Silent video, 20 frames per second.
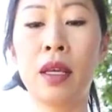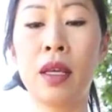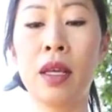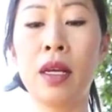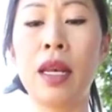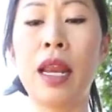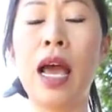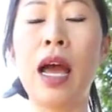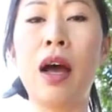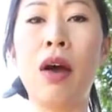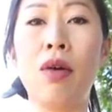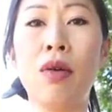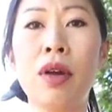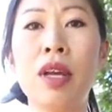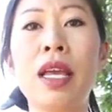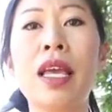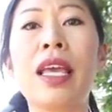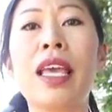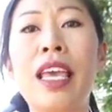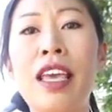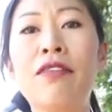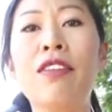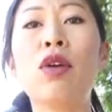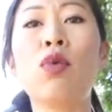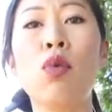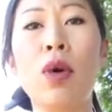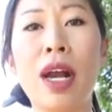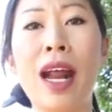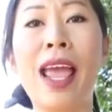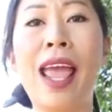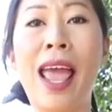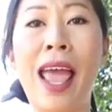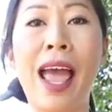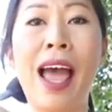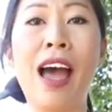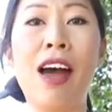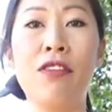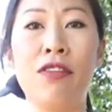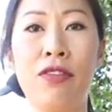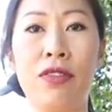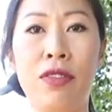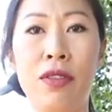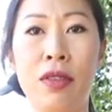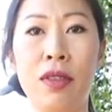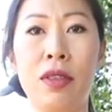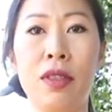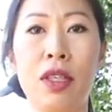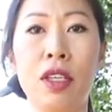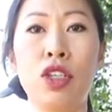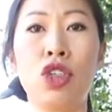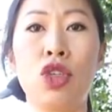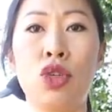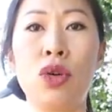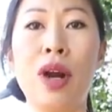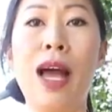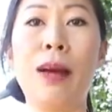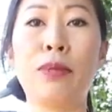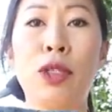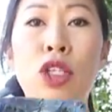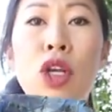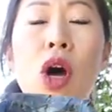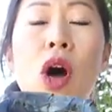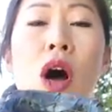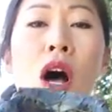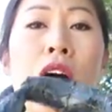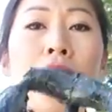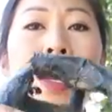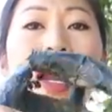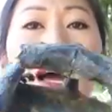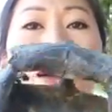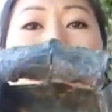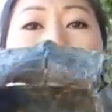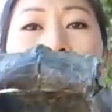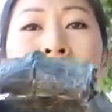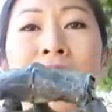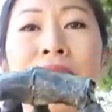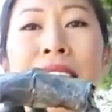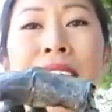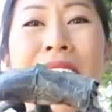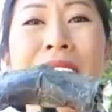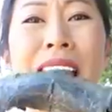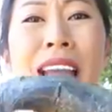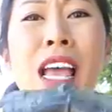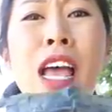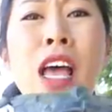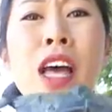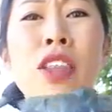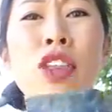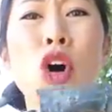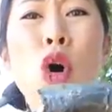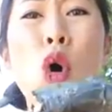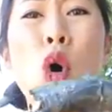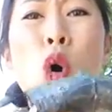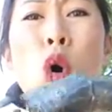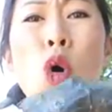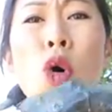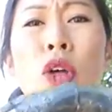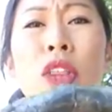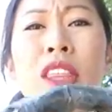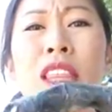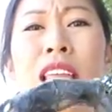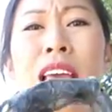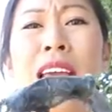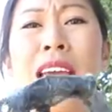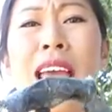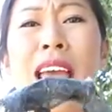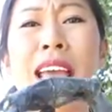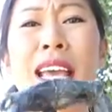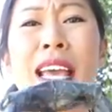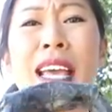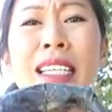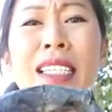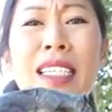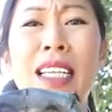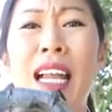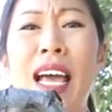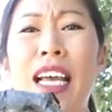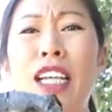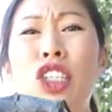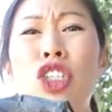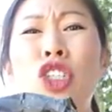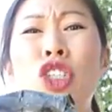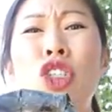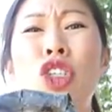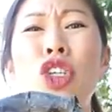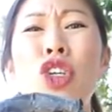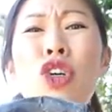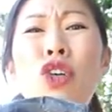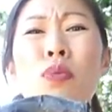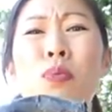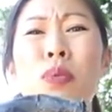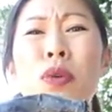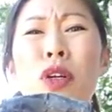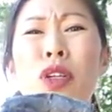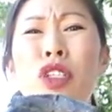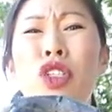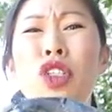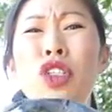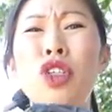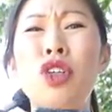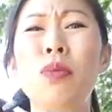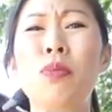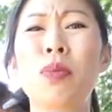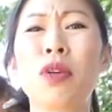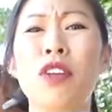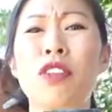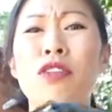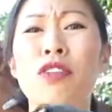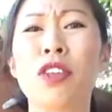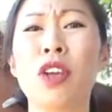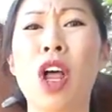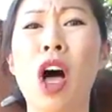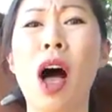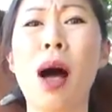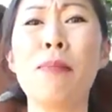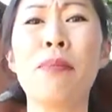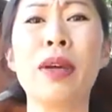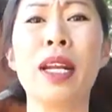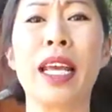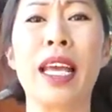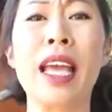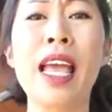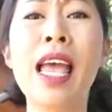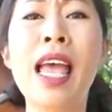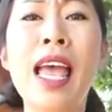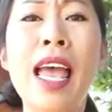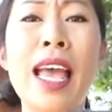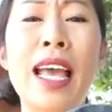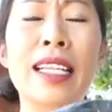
Now, even when I have the straps on, I'm just saying, the whole thing is like super duper floppity.